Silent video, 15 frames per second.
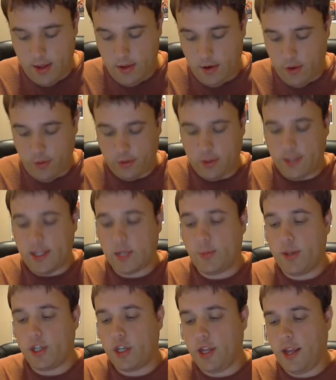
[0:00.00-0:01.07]
So this
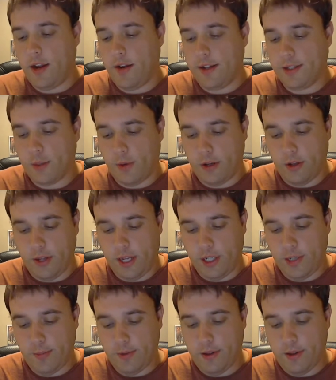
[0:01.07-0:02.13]
expedition here is the one to
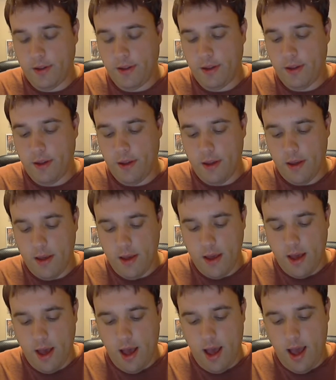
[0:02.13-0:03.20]
Egypt.
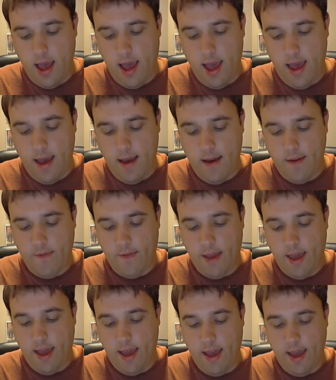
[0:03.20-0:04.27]
I have
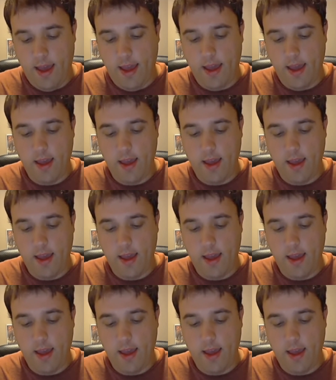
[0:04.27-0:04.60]
a